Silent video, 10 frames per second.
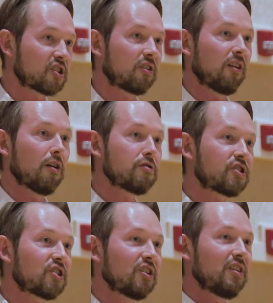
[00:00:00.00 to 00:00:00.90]
as
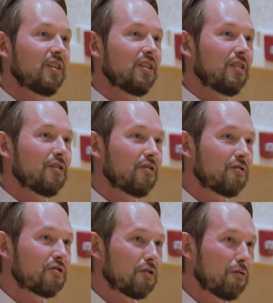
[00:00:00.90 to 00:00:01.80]
close
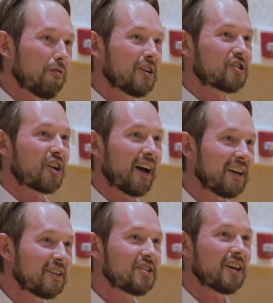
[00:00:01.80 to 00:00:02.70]
to a
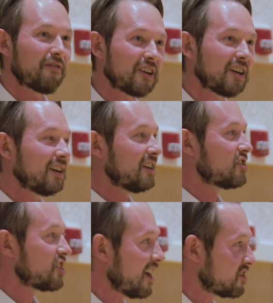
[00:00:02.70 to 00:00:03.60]
scientific
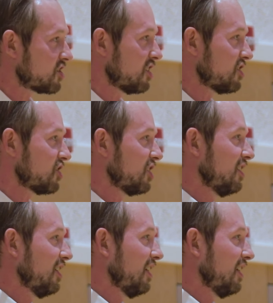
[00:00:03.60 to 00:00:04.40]
consensus